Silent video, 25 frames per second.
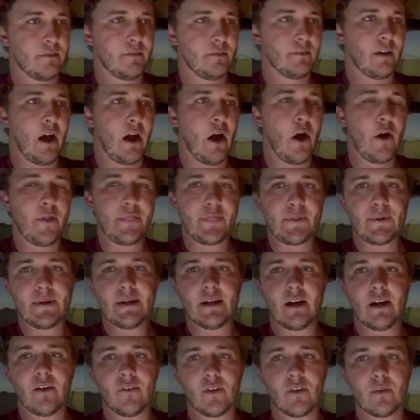all 3
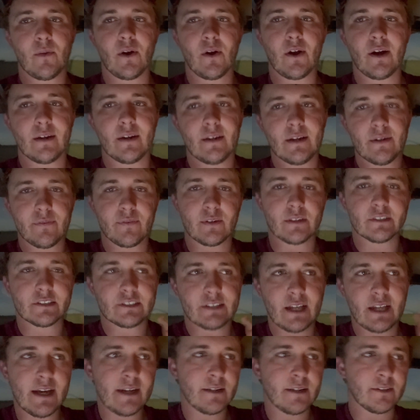of them are at different
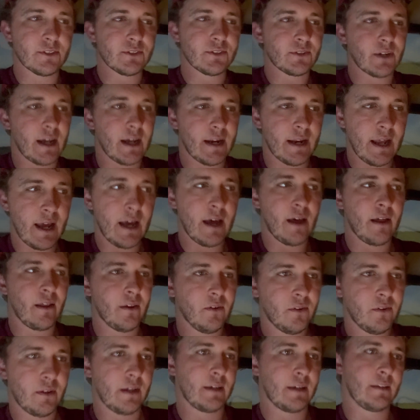stages right now.
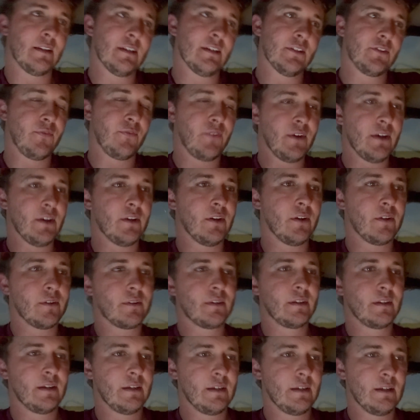Like this field
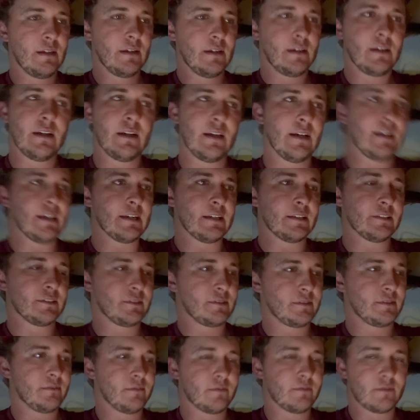
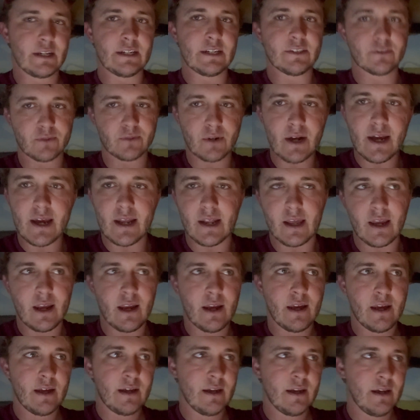is ready.
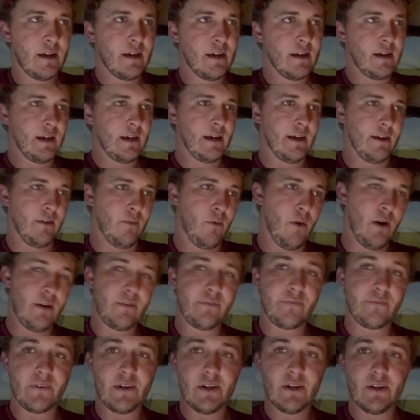One
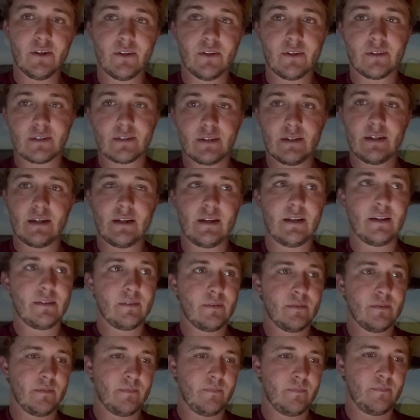field
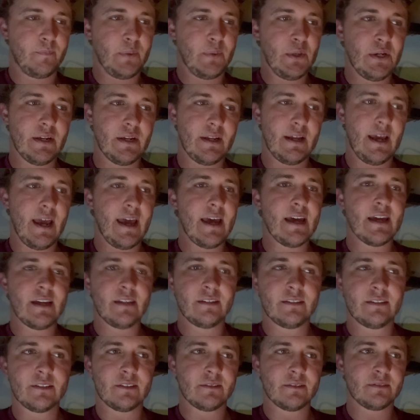put
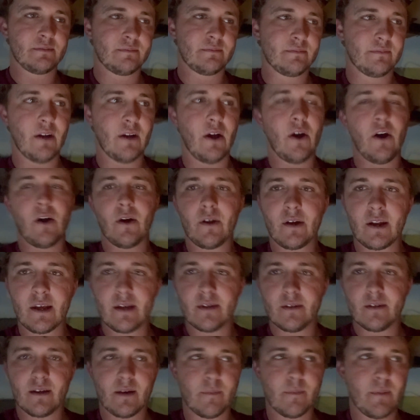heads on it
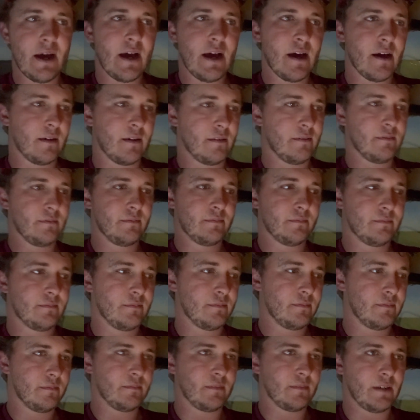about
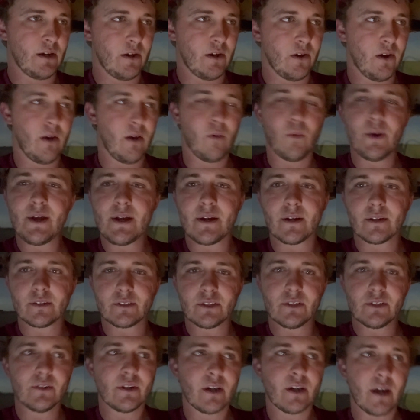a week or
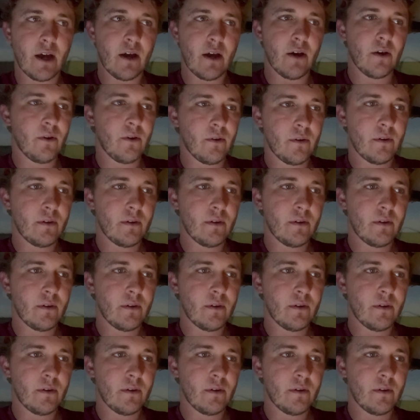2 ago.